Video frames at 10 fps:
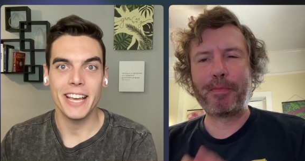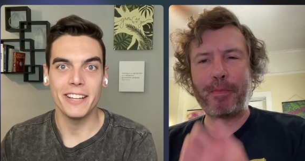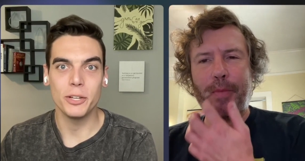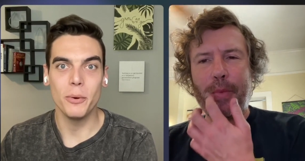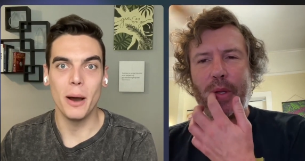Speaker 1: to get
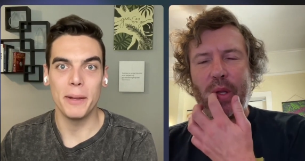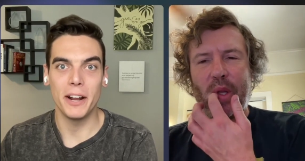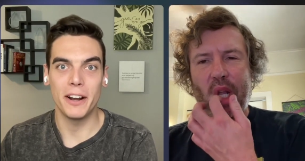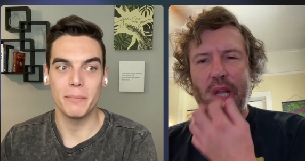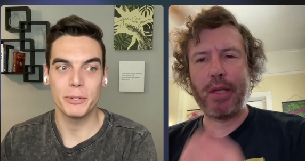too up in
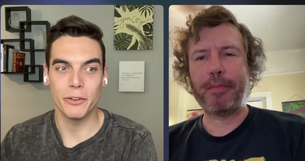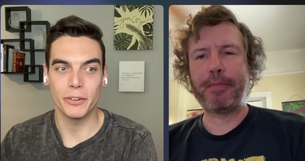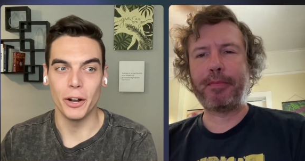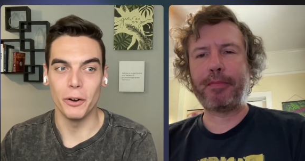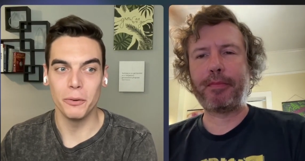arms over
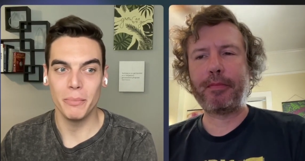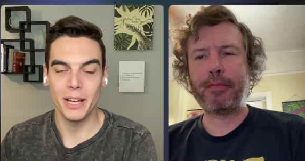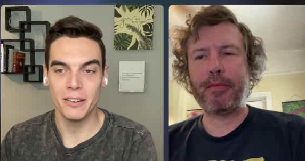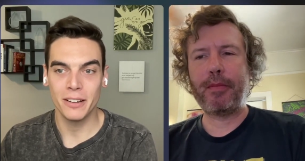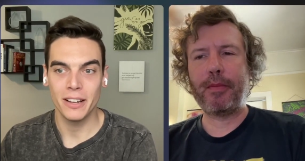oat
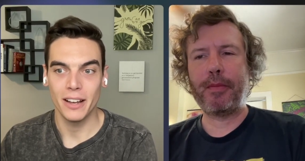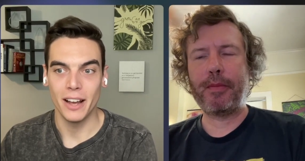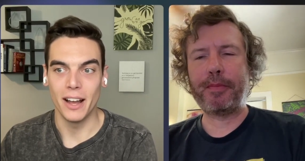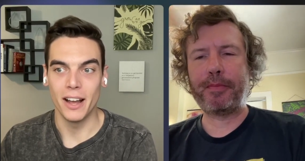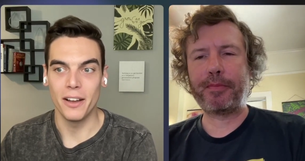milk,
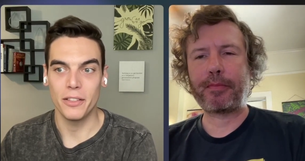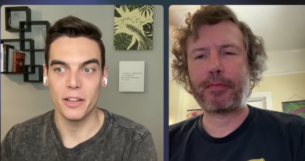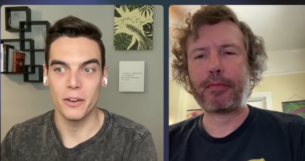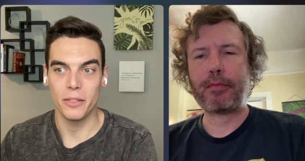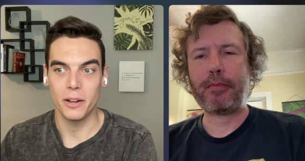uh,
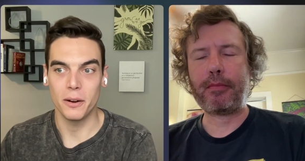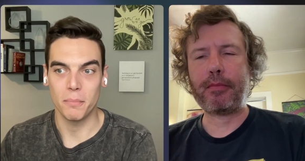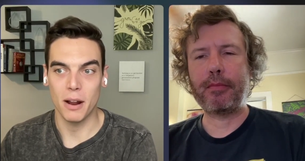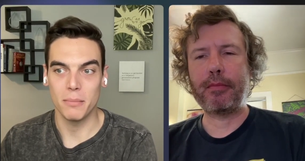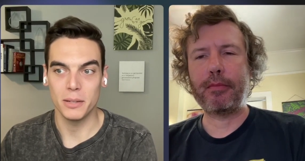although there are
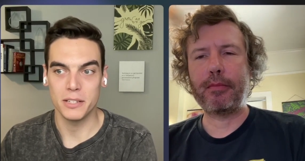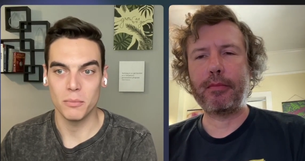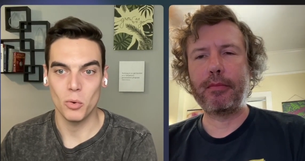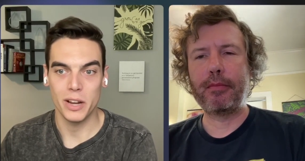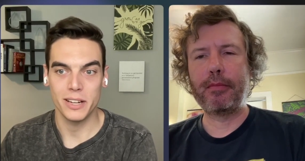probably some
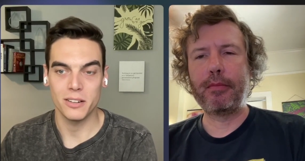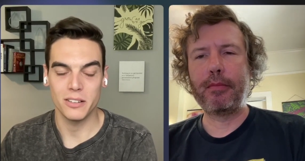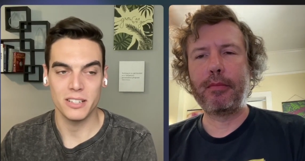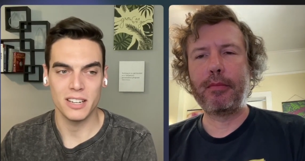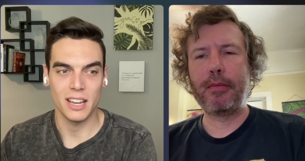white
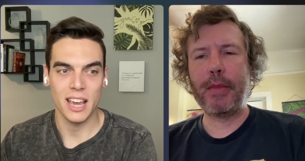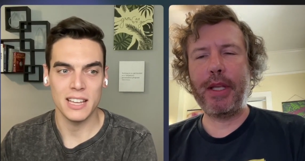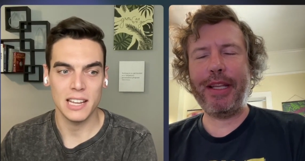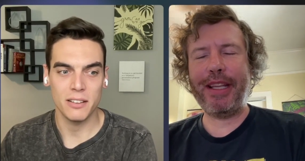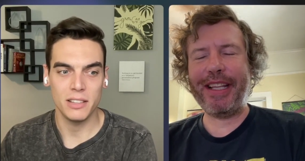girls and gays
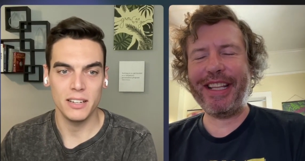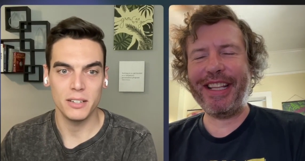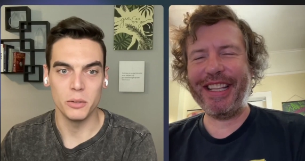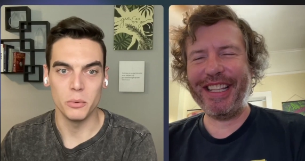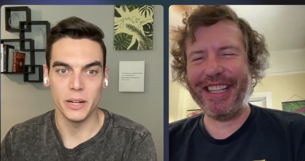out there who
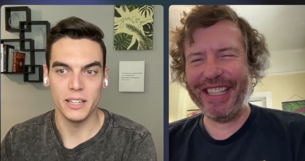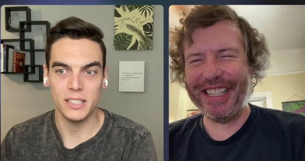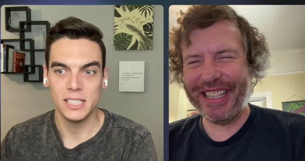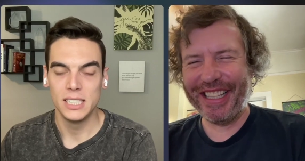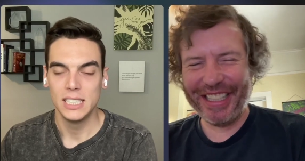
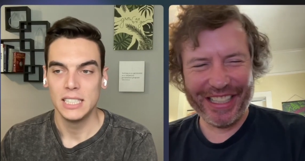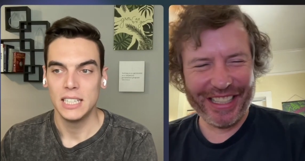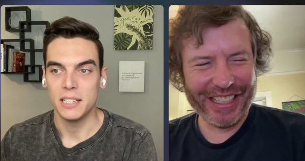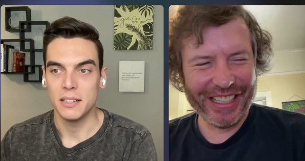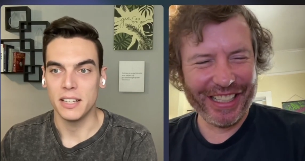will
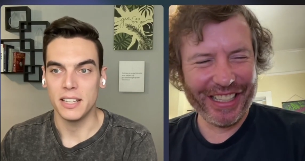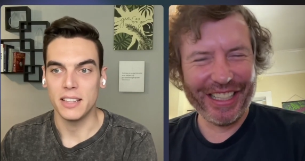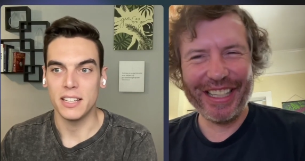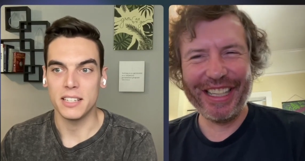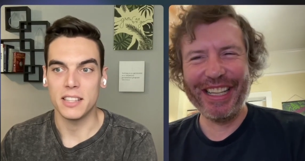that
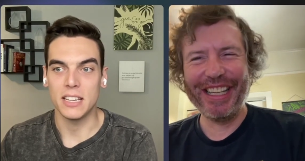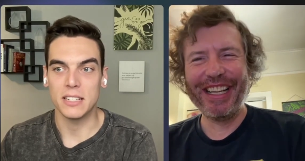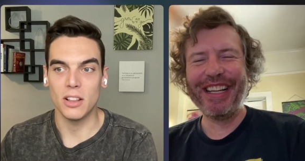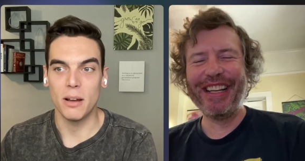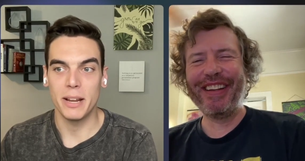these these
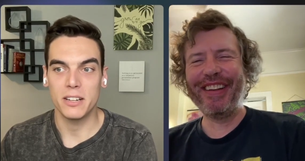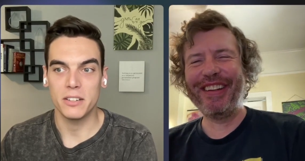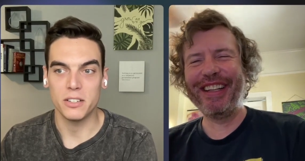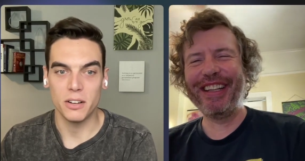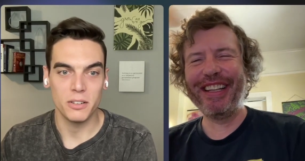lawmakers
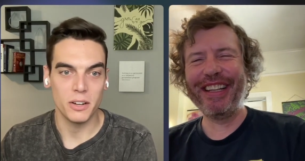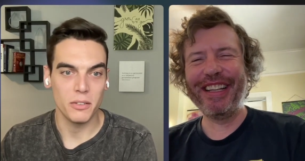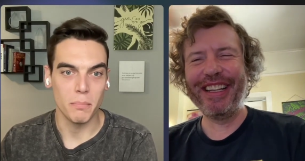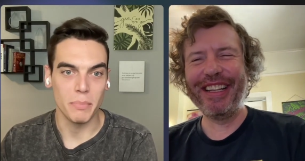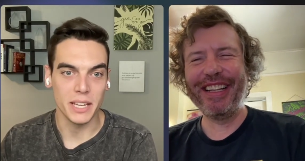don't know the
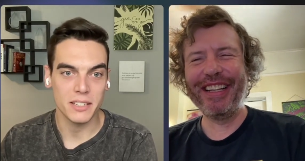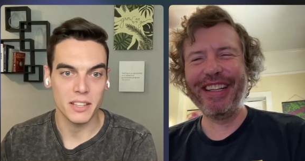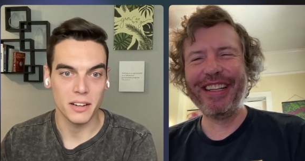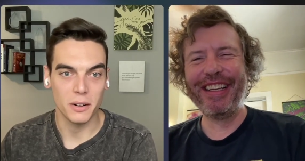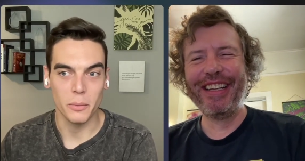beast
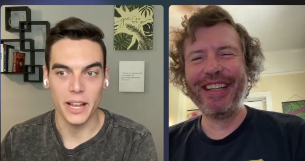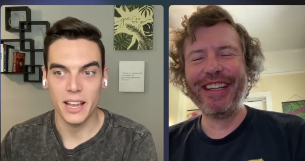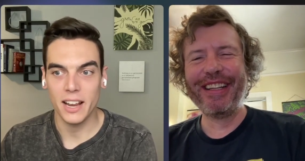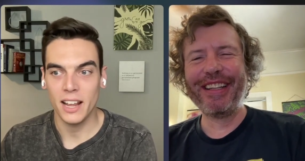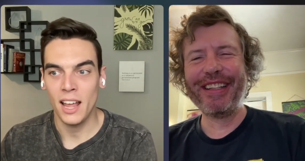they're
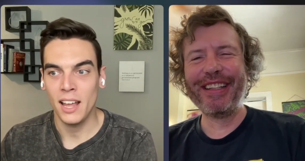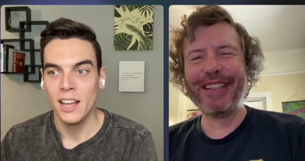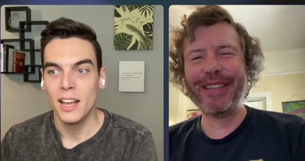awakening